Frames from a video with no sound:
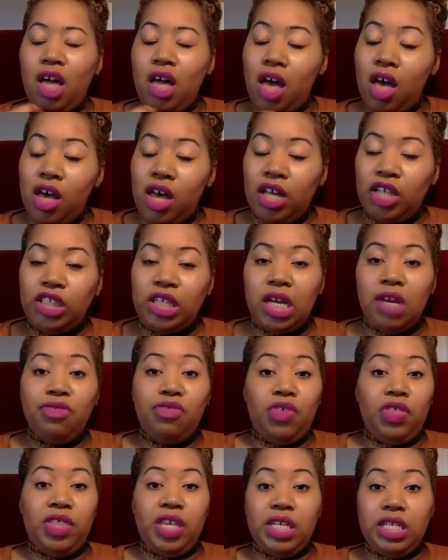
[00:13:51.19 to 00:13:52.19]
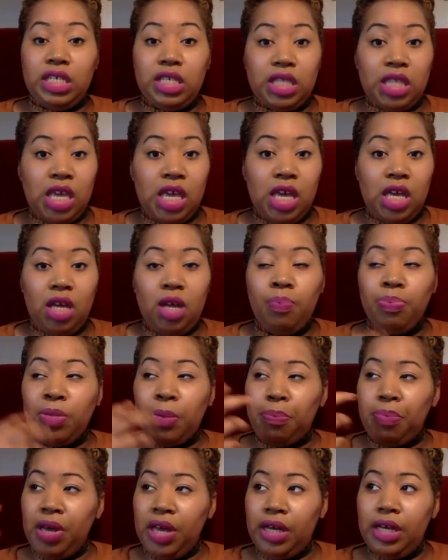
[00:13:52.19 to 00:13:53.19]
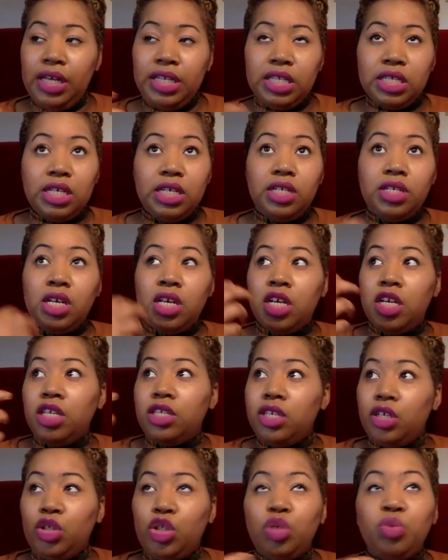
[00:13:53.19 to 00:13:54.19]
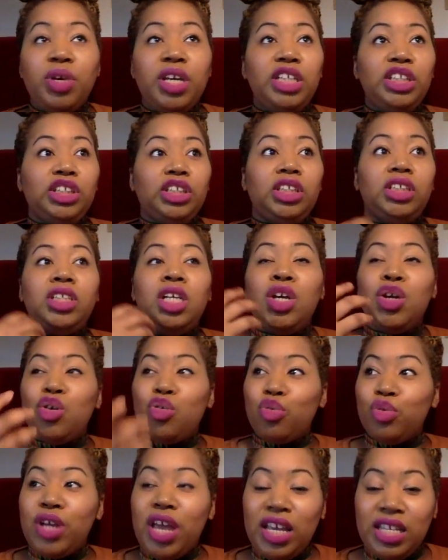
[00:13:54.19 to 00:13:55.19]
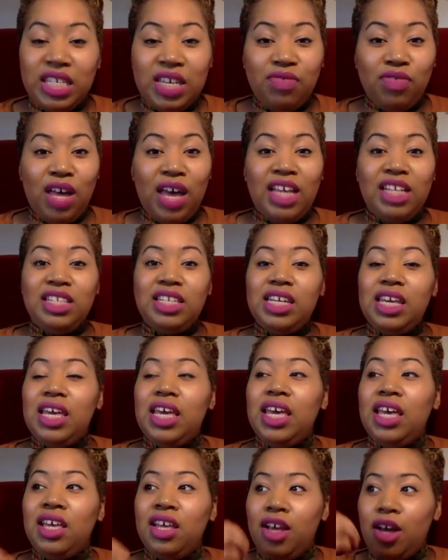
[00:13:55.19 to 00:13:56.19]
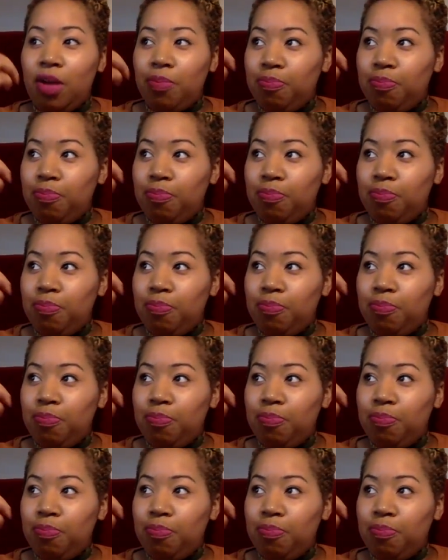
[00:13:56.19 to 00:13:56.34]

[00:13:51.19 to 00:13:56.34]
urging for this thing, person, situation, creative idea,